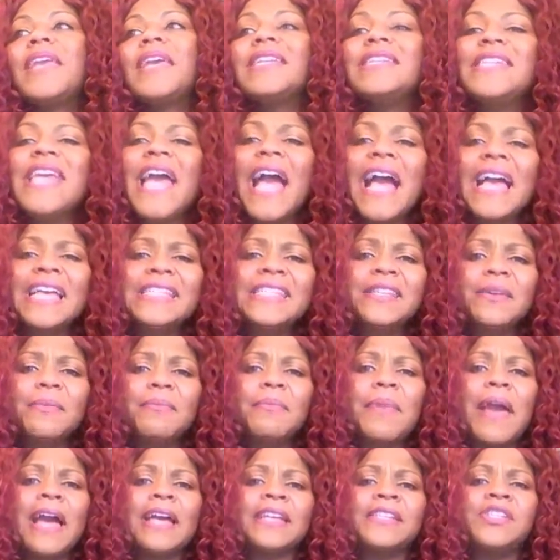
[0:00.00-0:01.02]

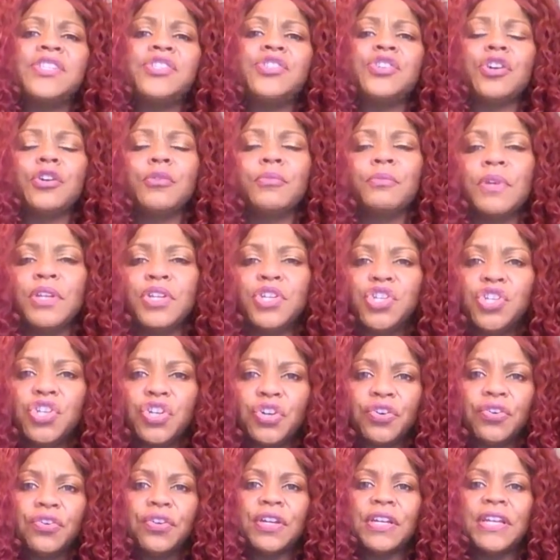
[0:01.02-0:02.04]
taskmaster,
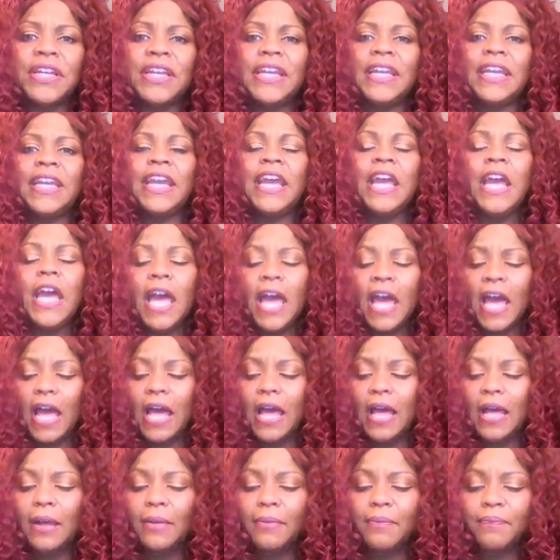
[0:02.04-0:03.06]
maturity,
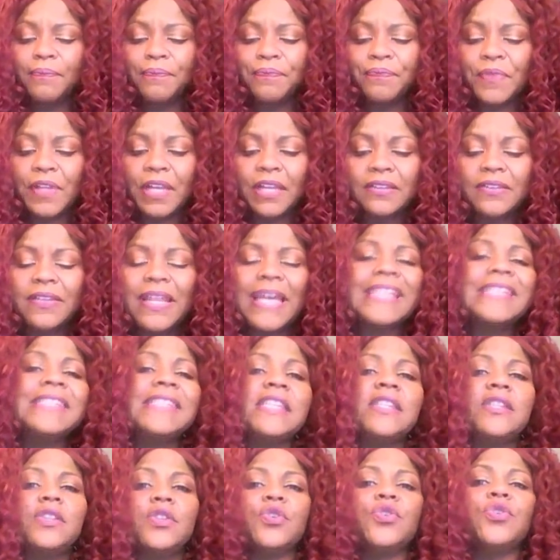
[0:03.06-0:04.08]
um,
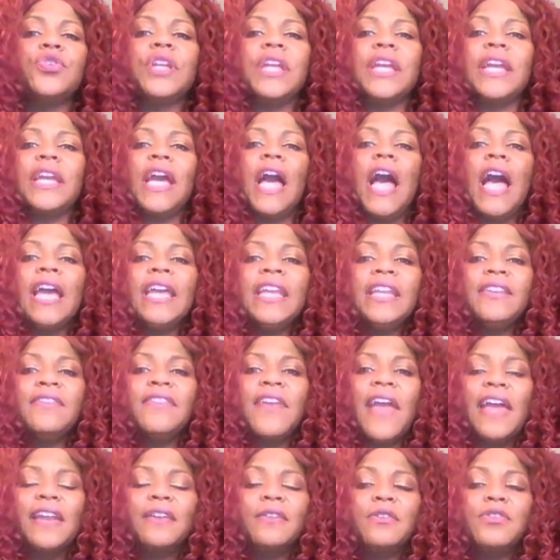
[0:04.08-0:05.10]
lesson learning kind of
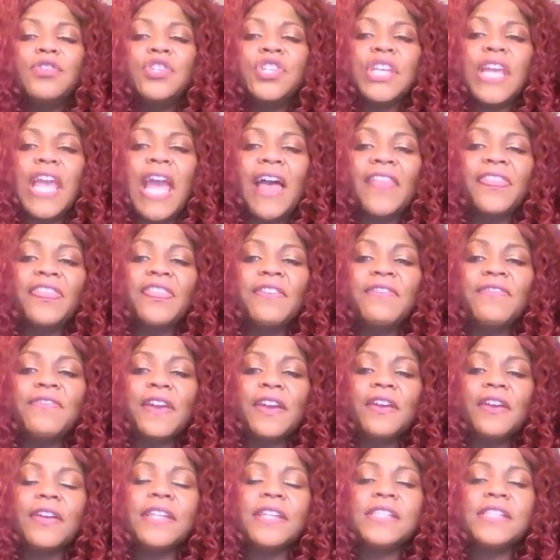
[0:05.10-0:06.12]
energy at the
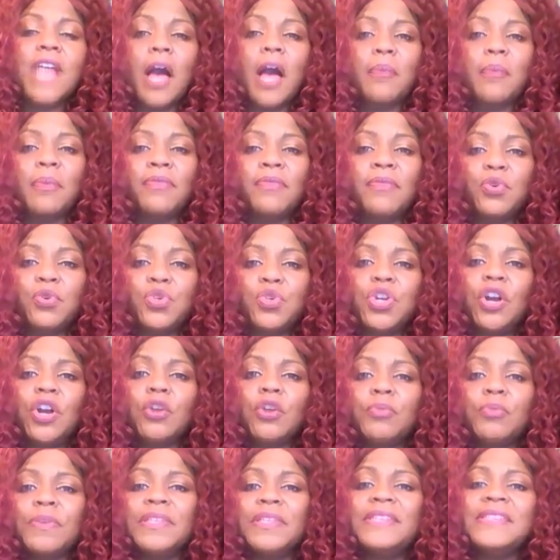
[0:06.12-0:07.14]
very top of your
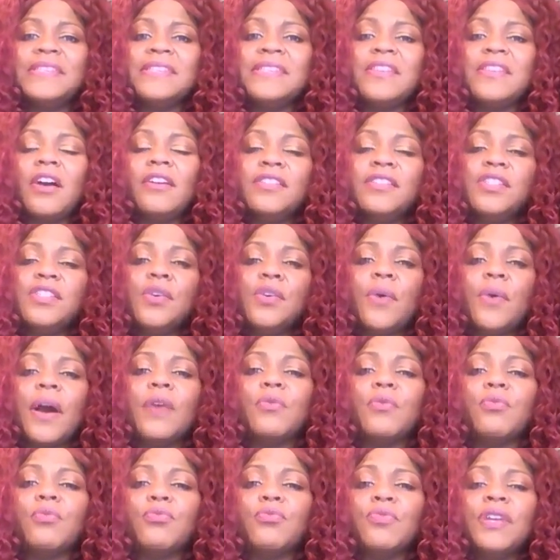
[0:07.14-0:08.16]
chart. But this is also
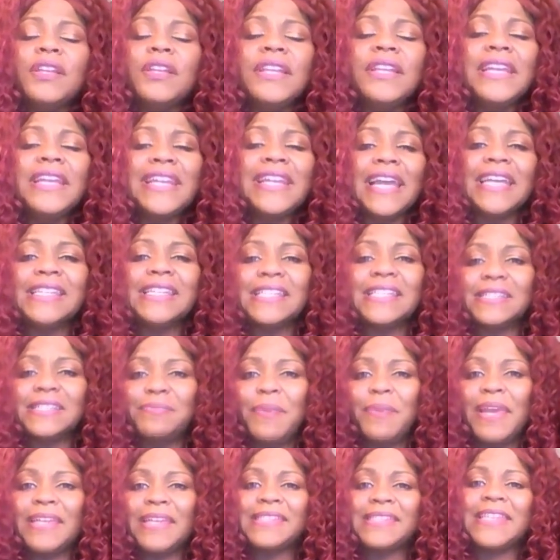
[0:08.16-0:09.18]
a really nice
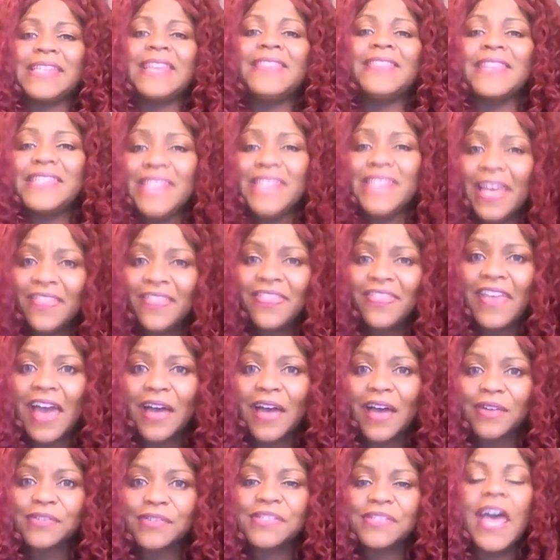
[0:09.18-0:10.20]
space in the tenth
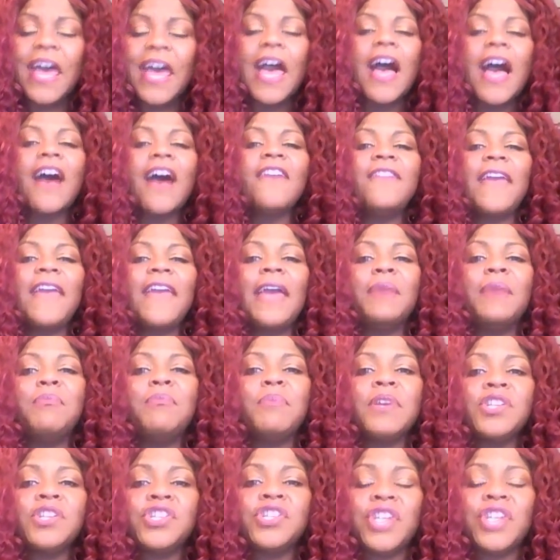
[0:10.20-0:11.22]
house of
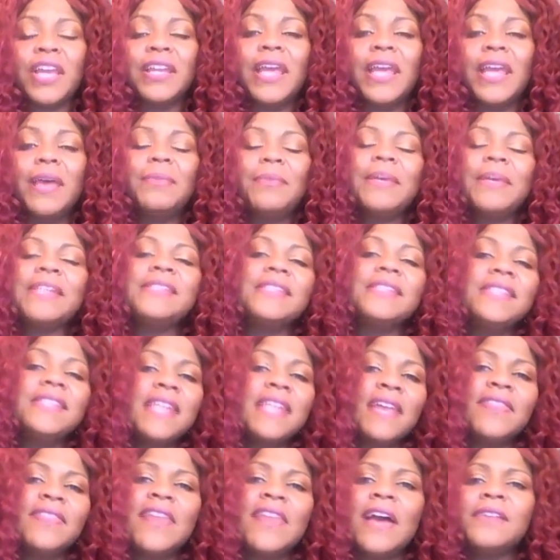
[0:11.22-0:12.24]
ambition, because the
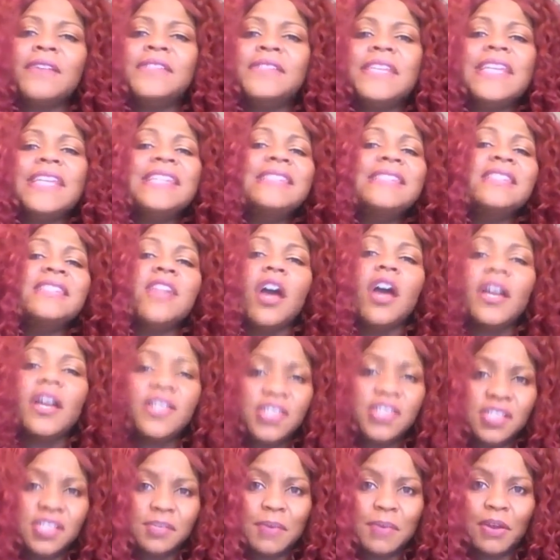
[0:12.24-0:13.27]
tenth house is not
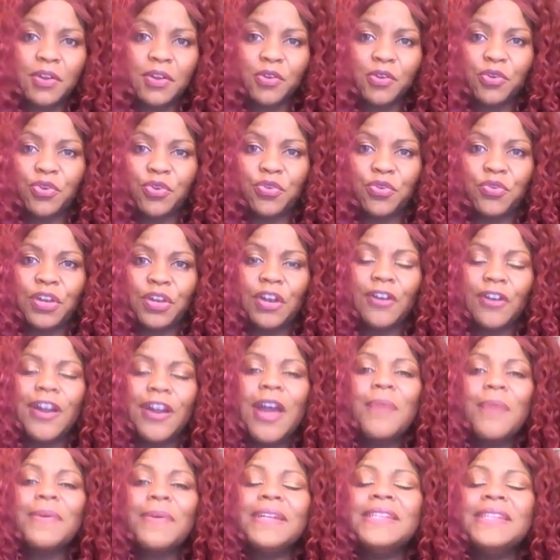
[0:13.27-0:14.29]
just about your career,
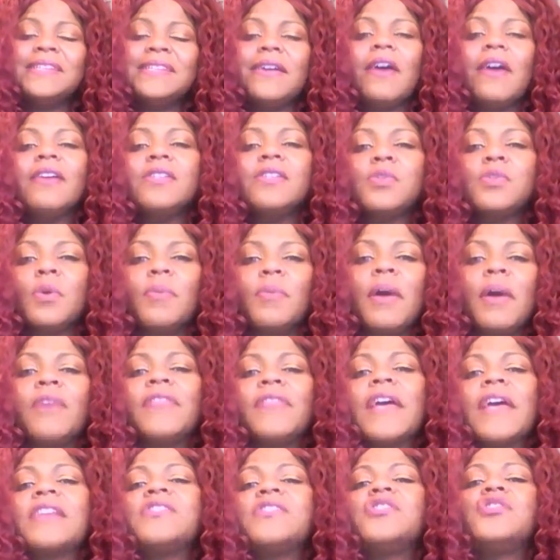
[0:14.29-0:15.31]
but it's also about
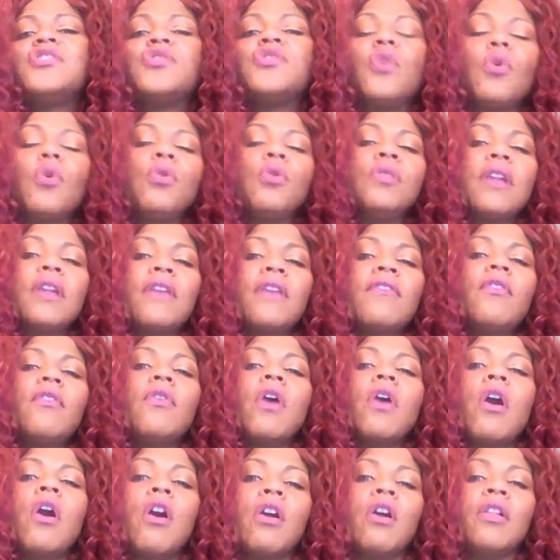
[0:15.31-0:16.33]
that soul level
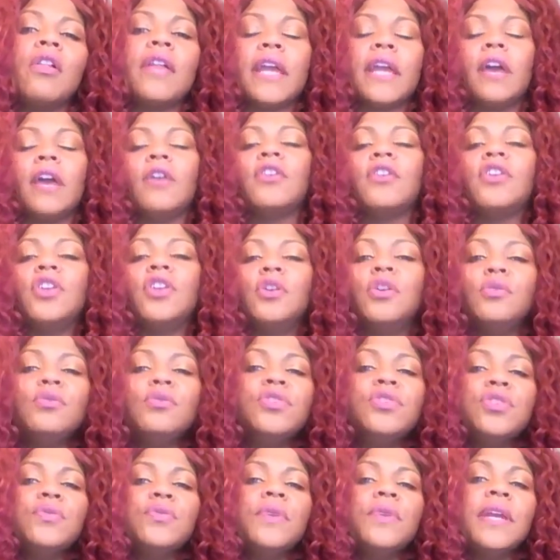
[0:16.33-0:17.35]
calling. Are you
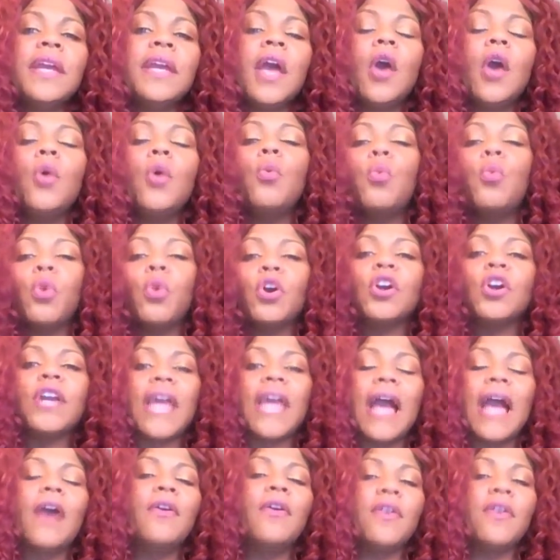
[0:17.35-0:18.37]
doing work
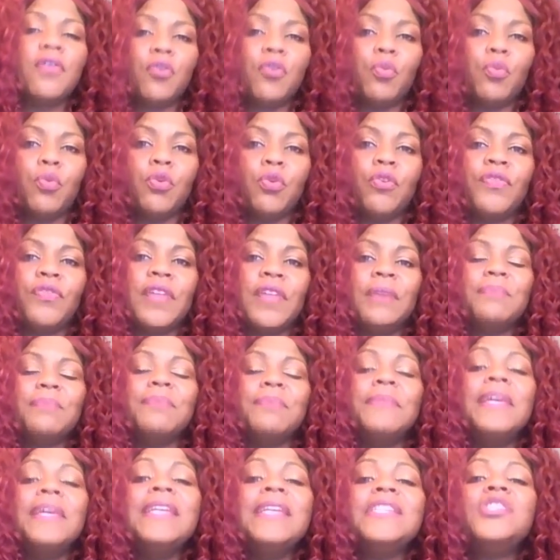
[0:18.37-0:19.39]
out in the world that
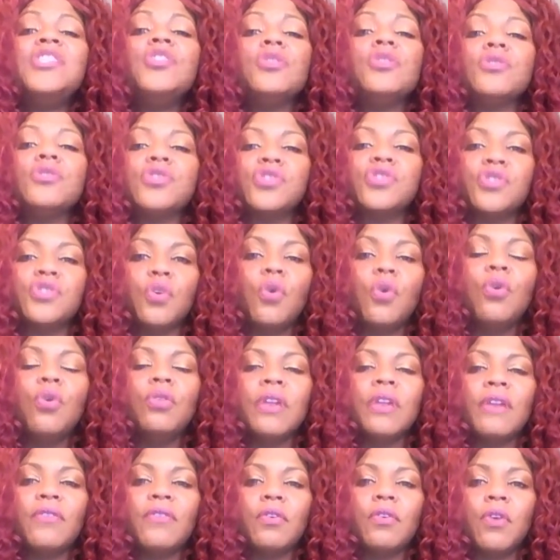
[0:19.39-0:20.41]
meets your soul
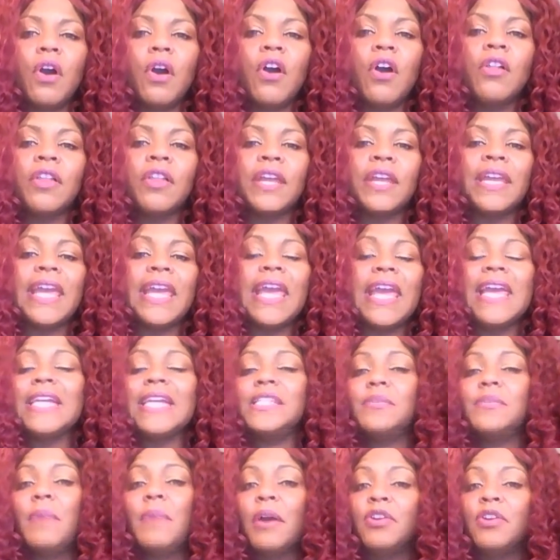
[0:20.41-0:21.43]
level calling?
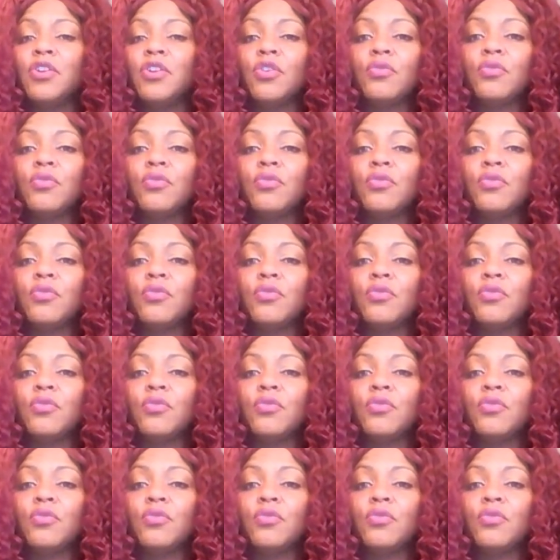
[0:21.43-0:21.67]
It's about your